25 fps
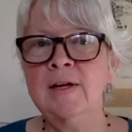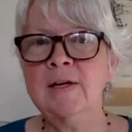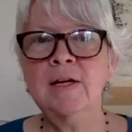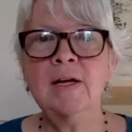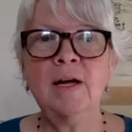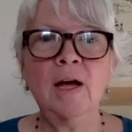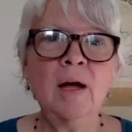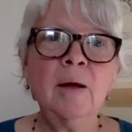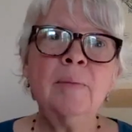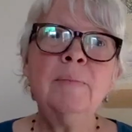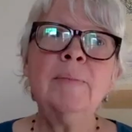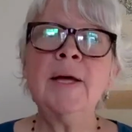
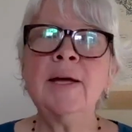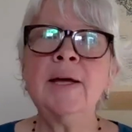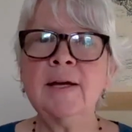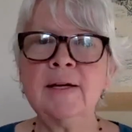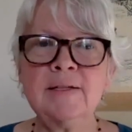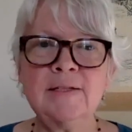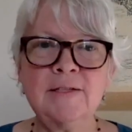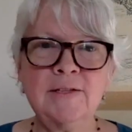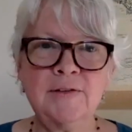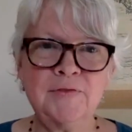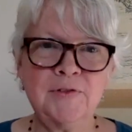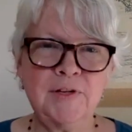a
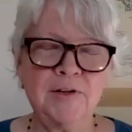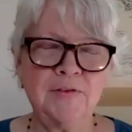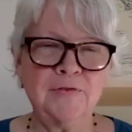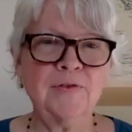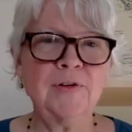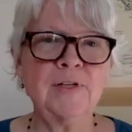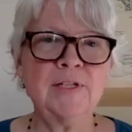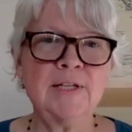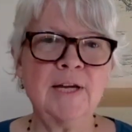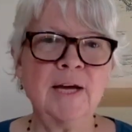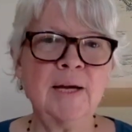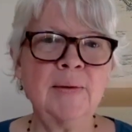mix of
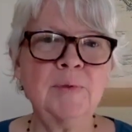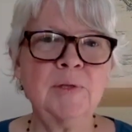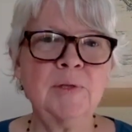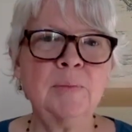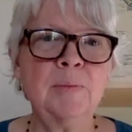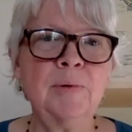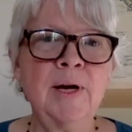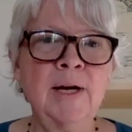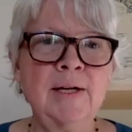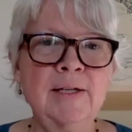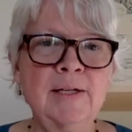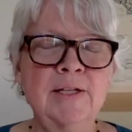different types
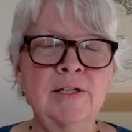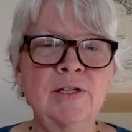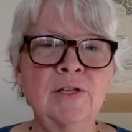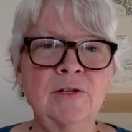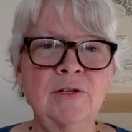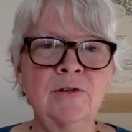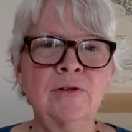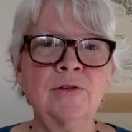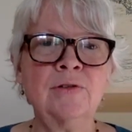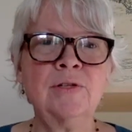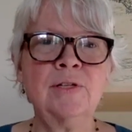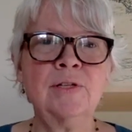of
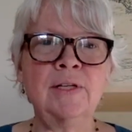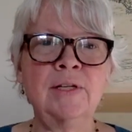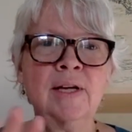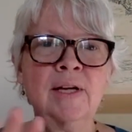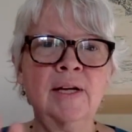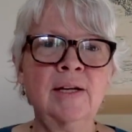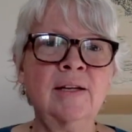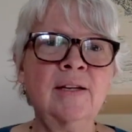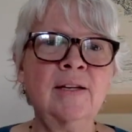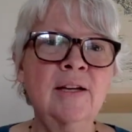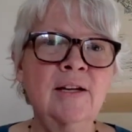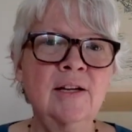practitioners, and
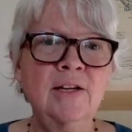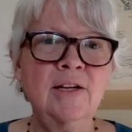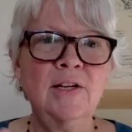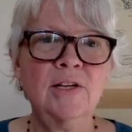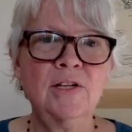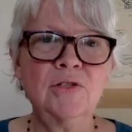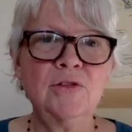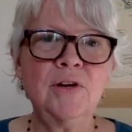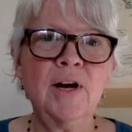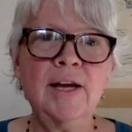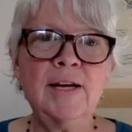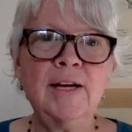I
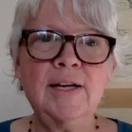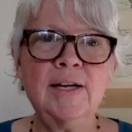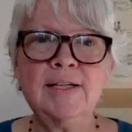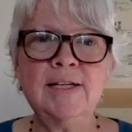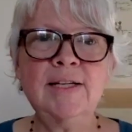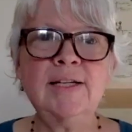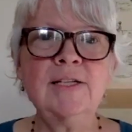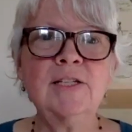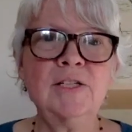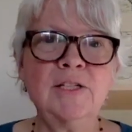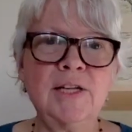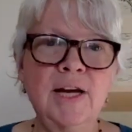try to
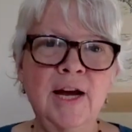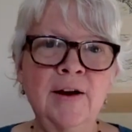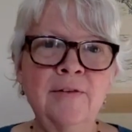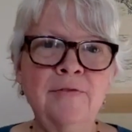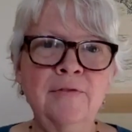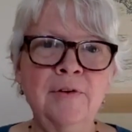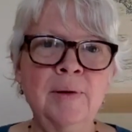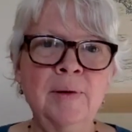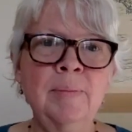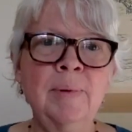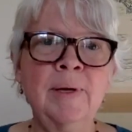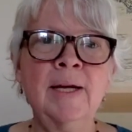teach to
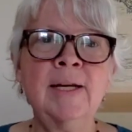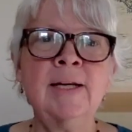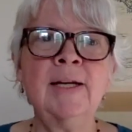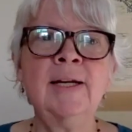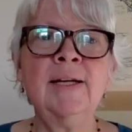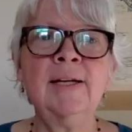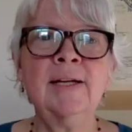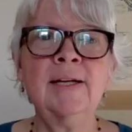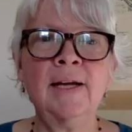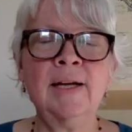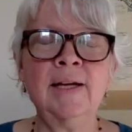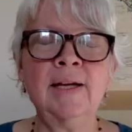
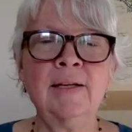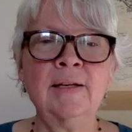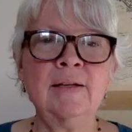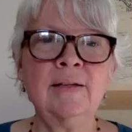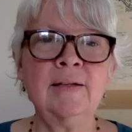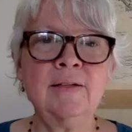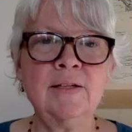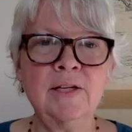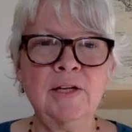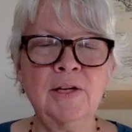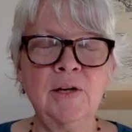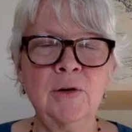everybody.
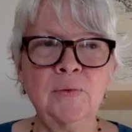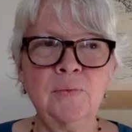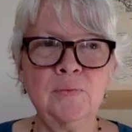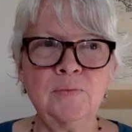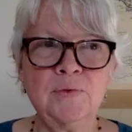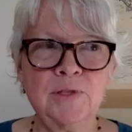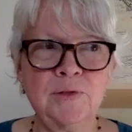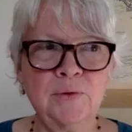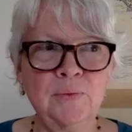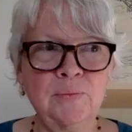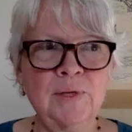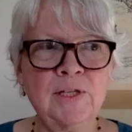And, you know,
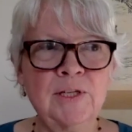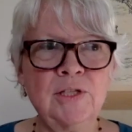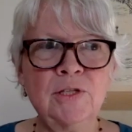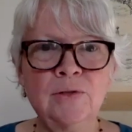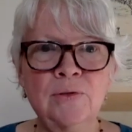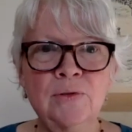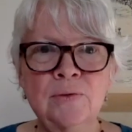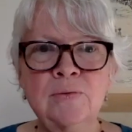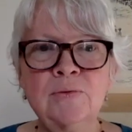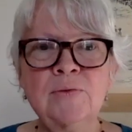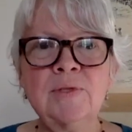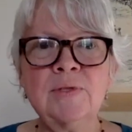so we
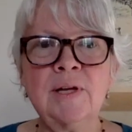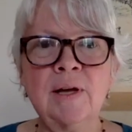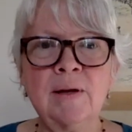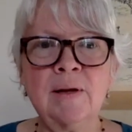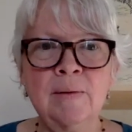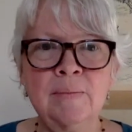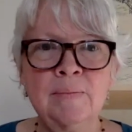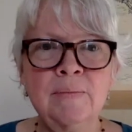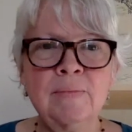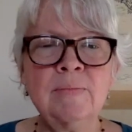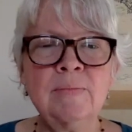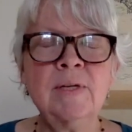do
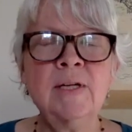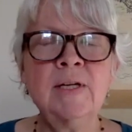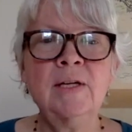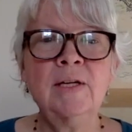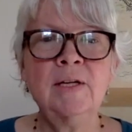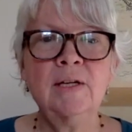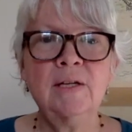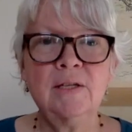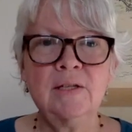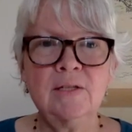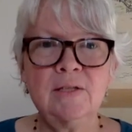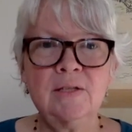some
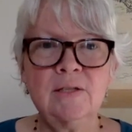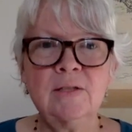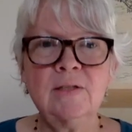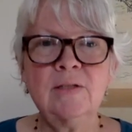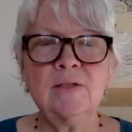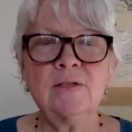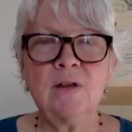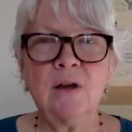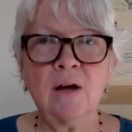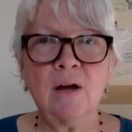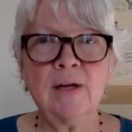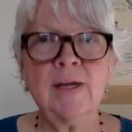
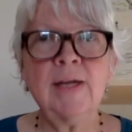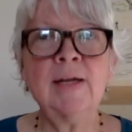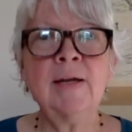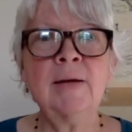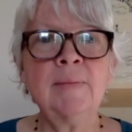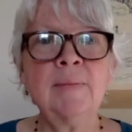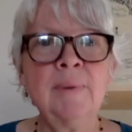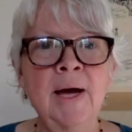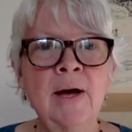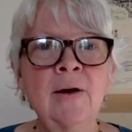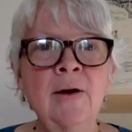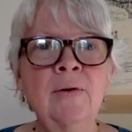talking
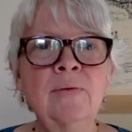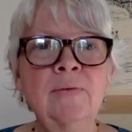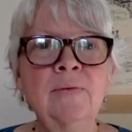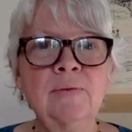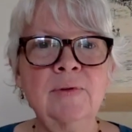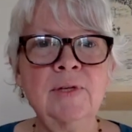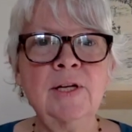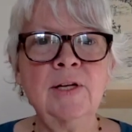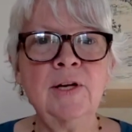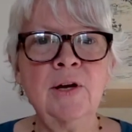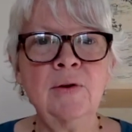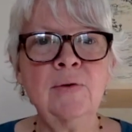about,
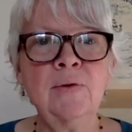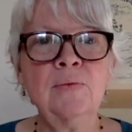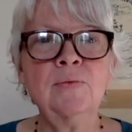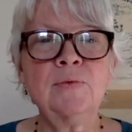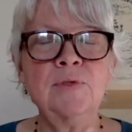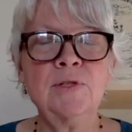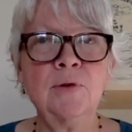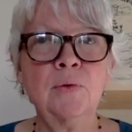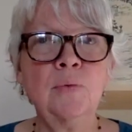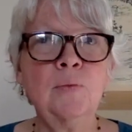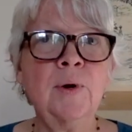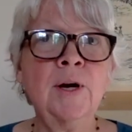you know,
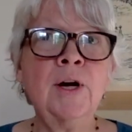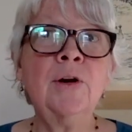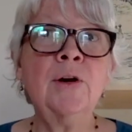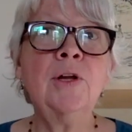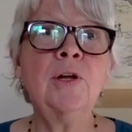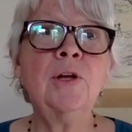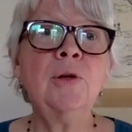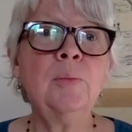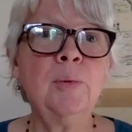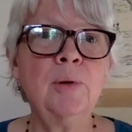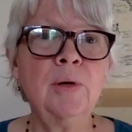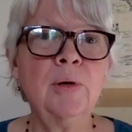so where
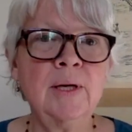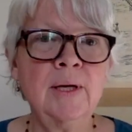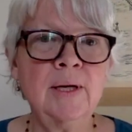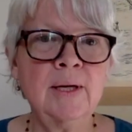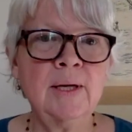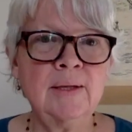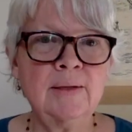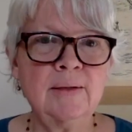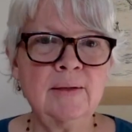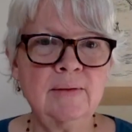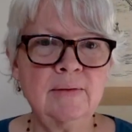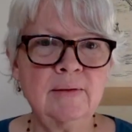do you put
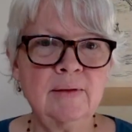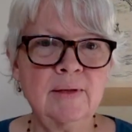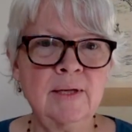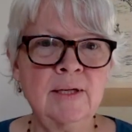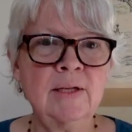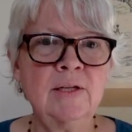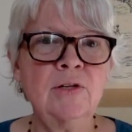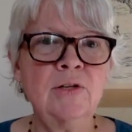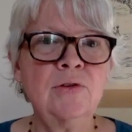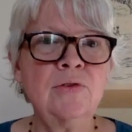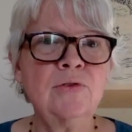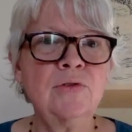it
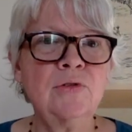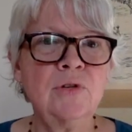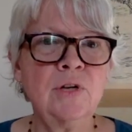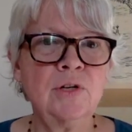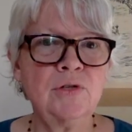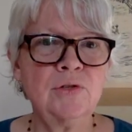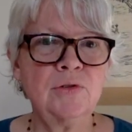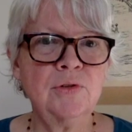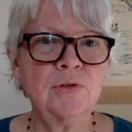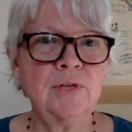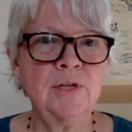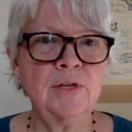in your
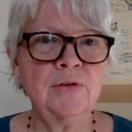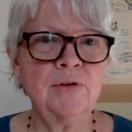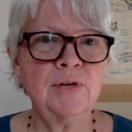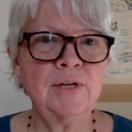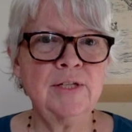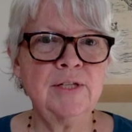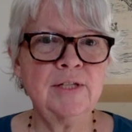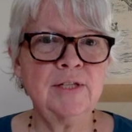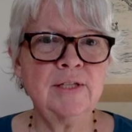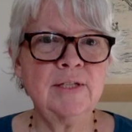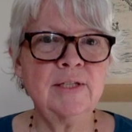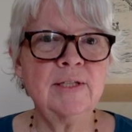structural
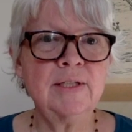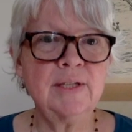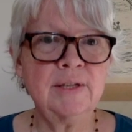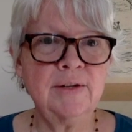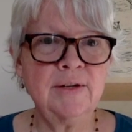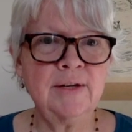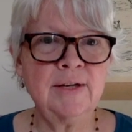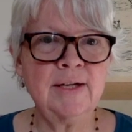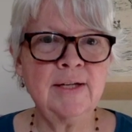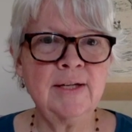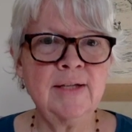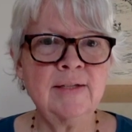integration
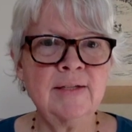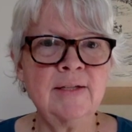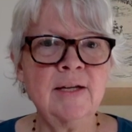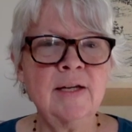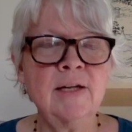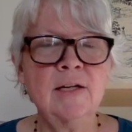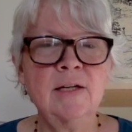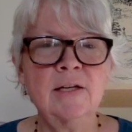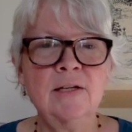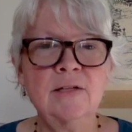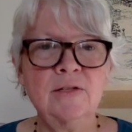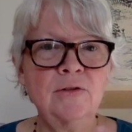series?
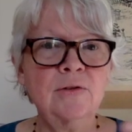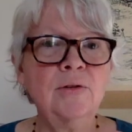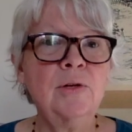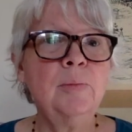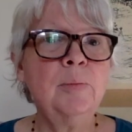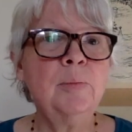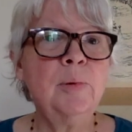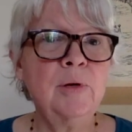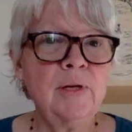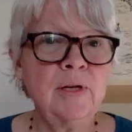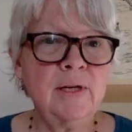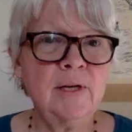Do
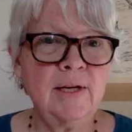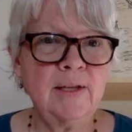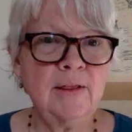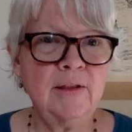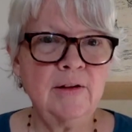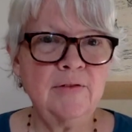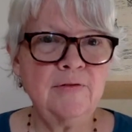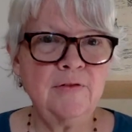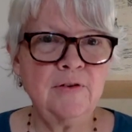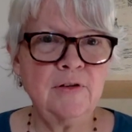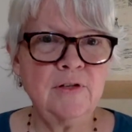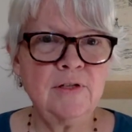you put it in
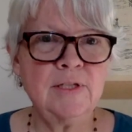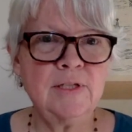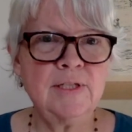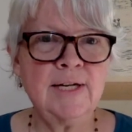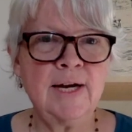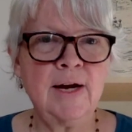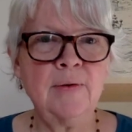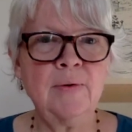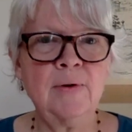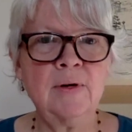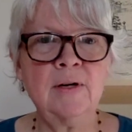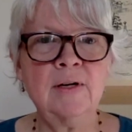the first
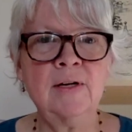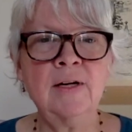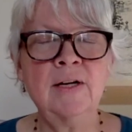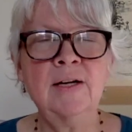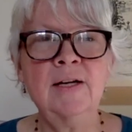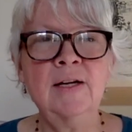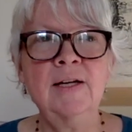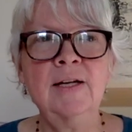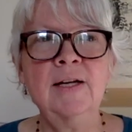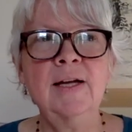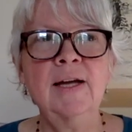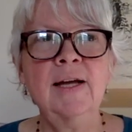hour?
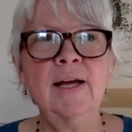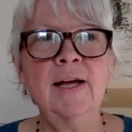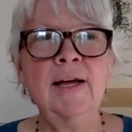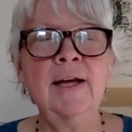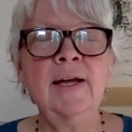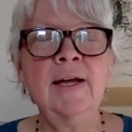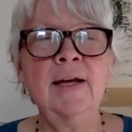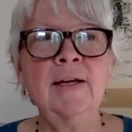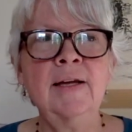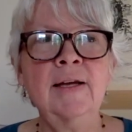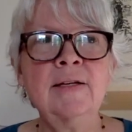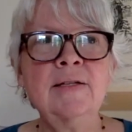
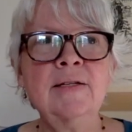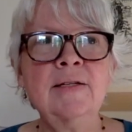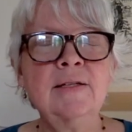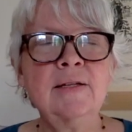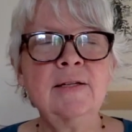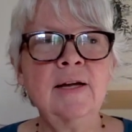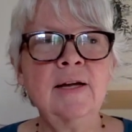And